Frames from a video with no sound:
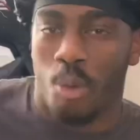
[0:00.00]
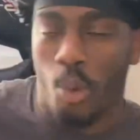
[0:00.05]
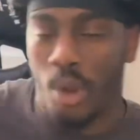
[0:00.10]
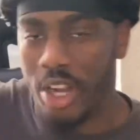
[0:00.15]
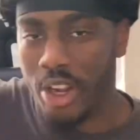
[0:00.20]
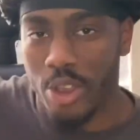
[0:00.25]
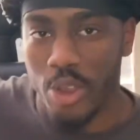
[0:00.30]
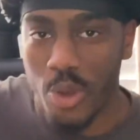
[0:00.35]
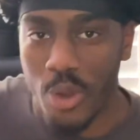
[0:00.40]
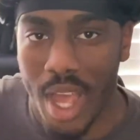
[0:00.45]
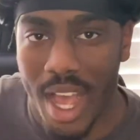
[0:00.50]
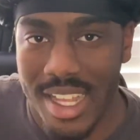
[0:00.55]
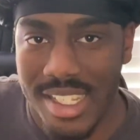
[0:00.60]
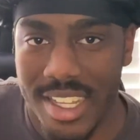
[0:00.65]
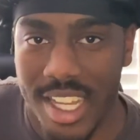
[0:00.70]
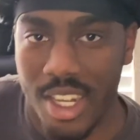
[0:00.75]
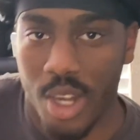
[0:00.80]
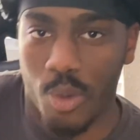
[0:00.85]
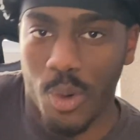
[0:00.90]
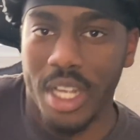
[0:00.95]
When are you guys
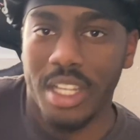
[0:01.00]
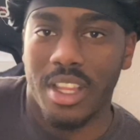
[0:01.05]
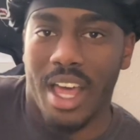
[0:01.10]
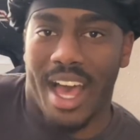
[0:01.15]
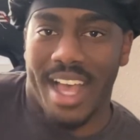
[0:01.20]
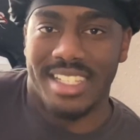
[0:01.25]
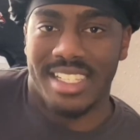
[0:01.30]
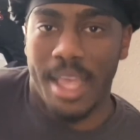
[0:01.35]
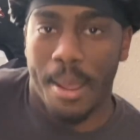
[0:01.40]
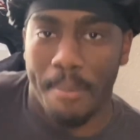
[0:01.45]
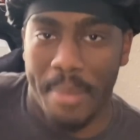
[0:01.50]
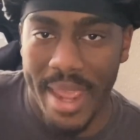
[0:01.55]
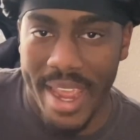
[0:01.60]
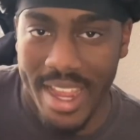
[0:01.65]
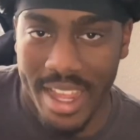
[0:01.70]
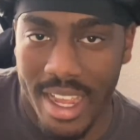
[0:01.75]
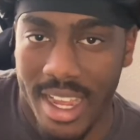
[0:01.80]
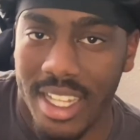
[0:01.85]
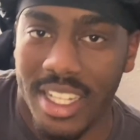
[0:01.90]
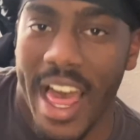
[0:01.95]
gonna realize that
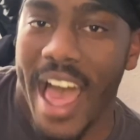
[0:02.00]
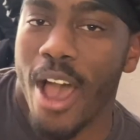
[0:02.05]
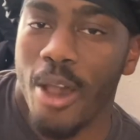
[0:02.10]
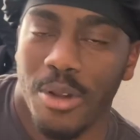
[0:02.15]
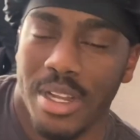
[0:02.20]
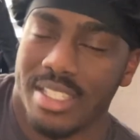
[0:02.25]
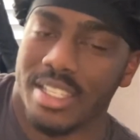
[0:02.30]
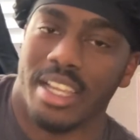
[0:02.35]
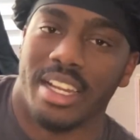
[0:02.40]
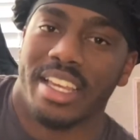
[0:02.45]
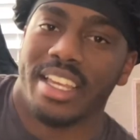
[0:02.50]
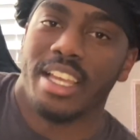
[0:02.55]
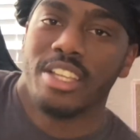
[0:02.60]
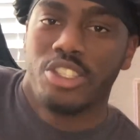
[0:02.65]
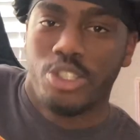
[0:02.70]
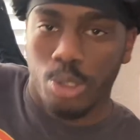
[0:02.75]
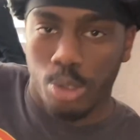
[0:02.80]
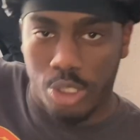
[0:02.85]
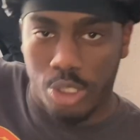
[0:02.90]
being a clown is gonna get you